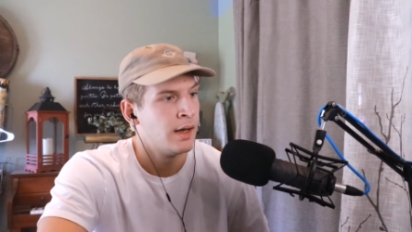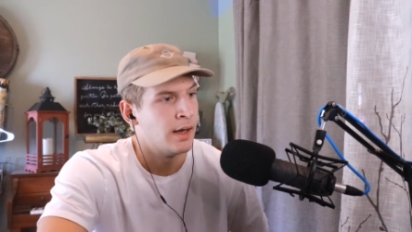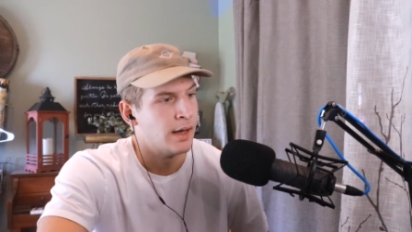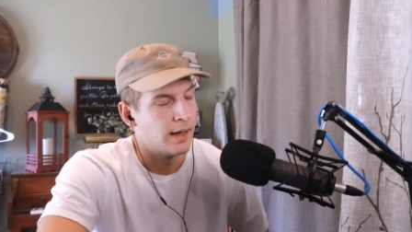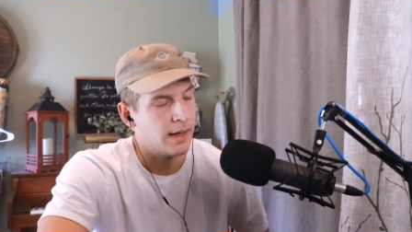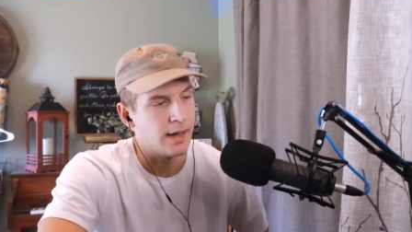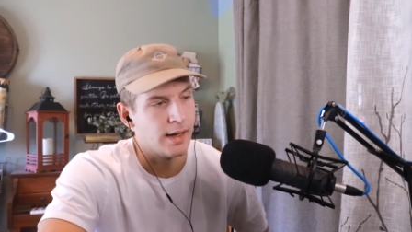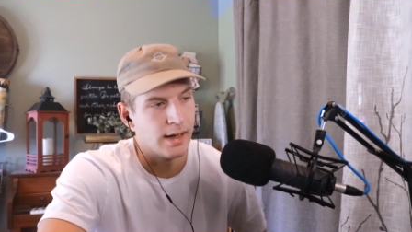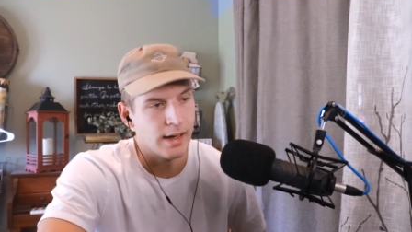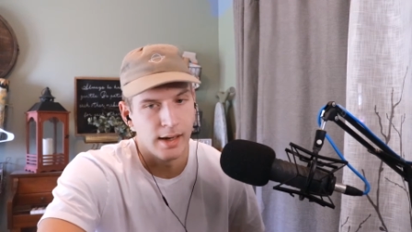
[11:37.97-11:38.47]

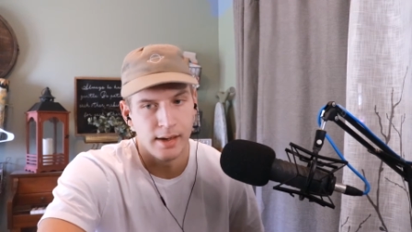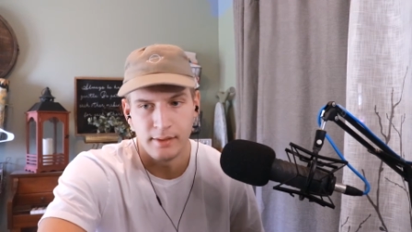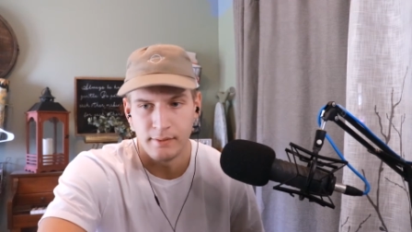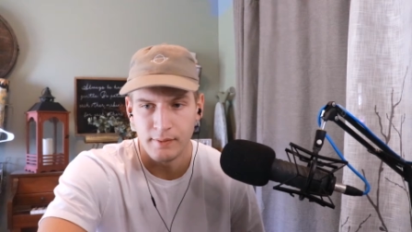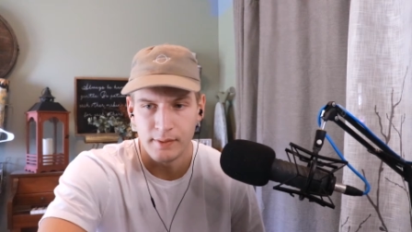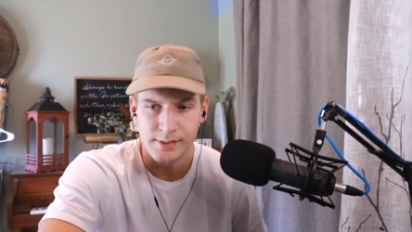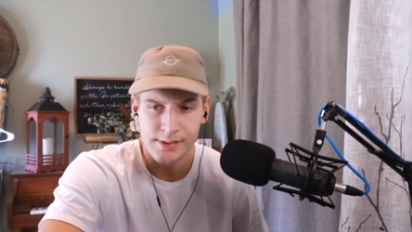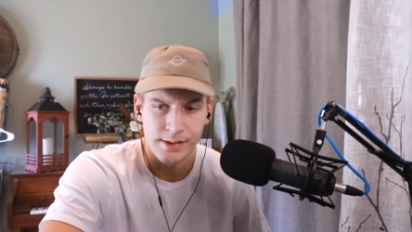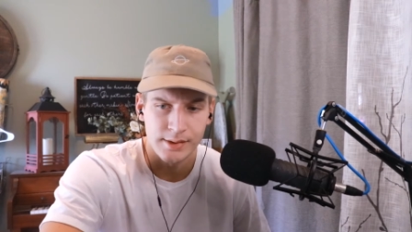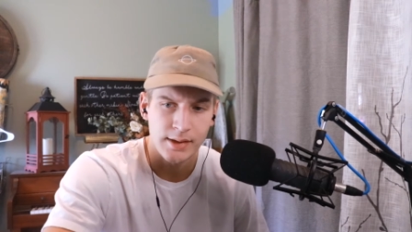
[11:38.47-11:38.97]
And
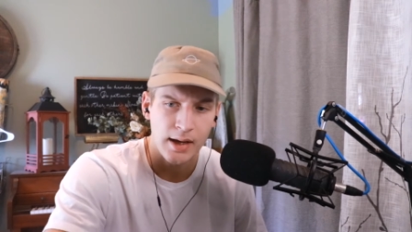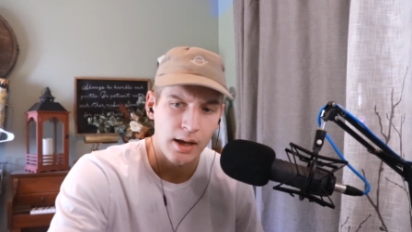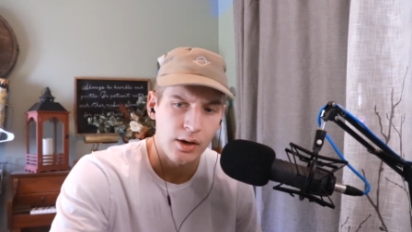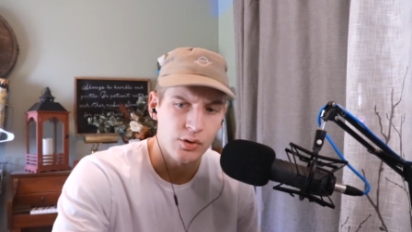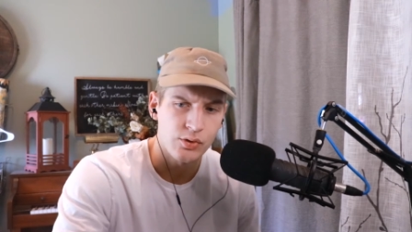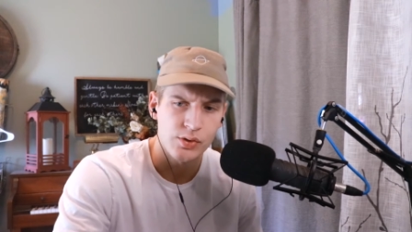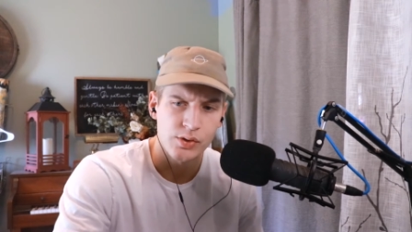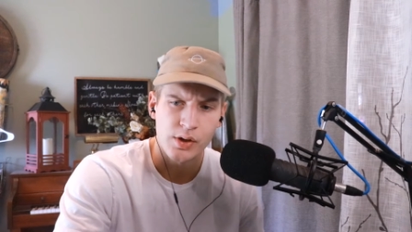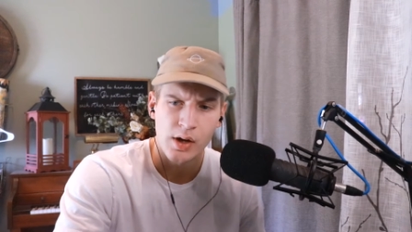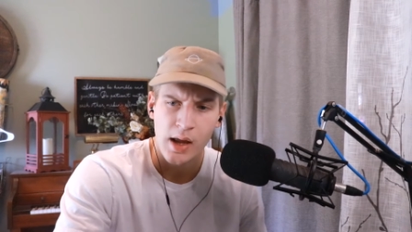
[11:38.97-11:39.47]
this
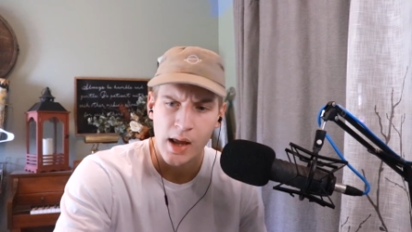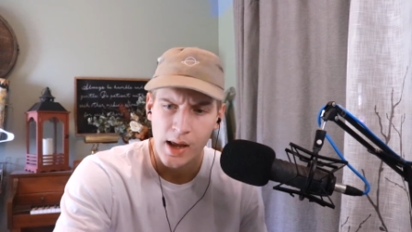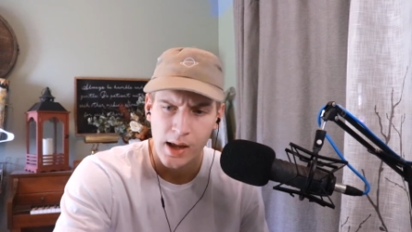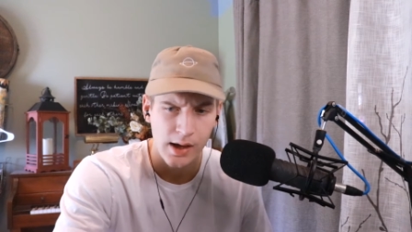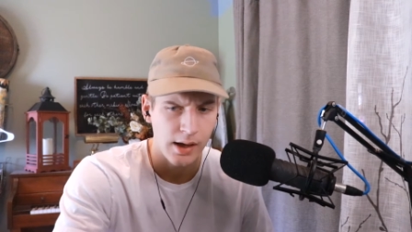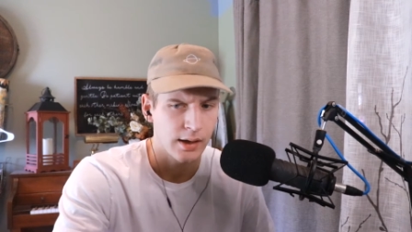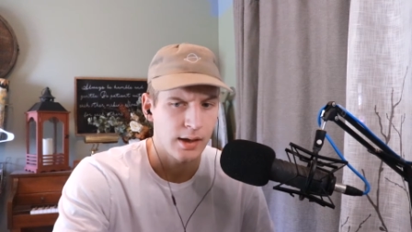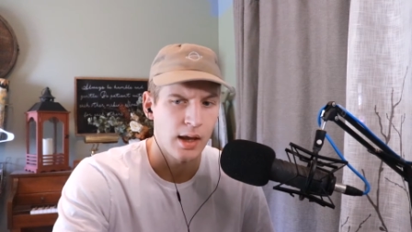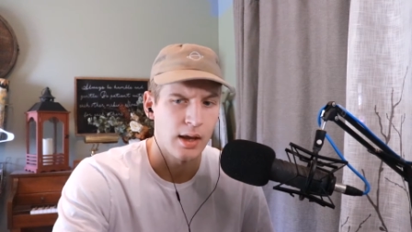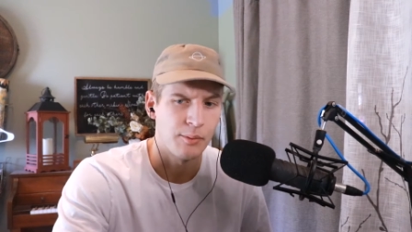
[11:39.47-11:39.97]
attention
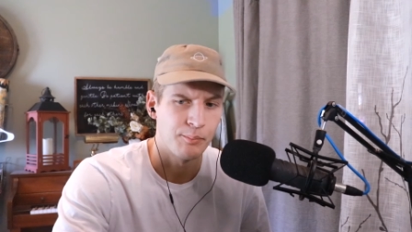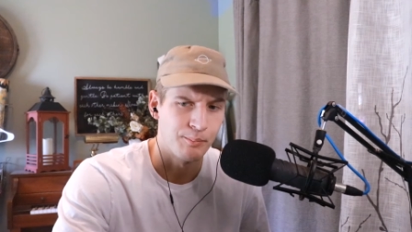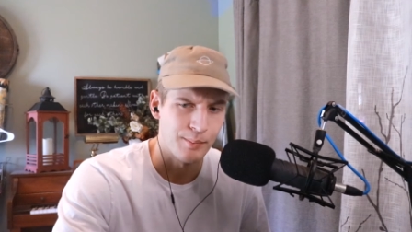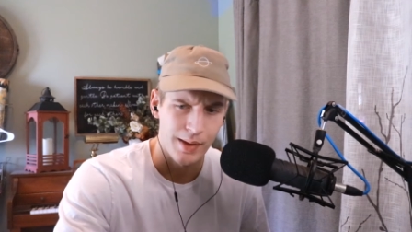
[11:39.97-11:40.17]
hacking